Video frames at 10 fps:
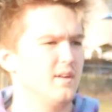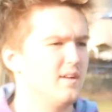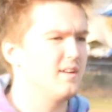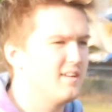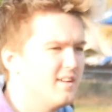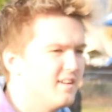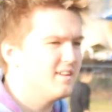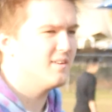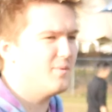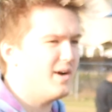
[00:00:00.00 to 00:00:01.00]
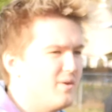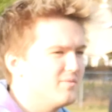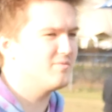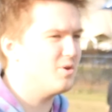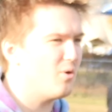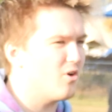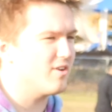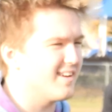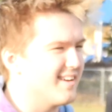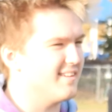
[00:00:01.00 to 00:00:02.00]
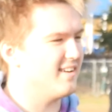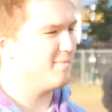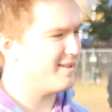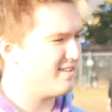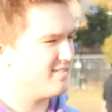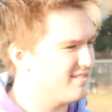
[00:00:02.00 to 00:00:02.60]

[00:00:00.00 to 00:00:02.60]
Look at that toss. Wow. No heart in it, huh, Bentley?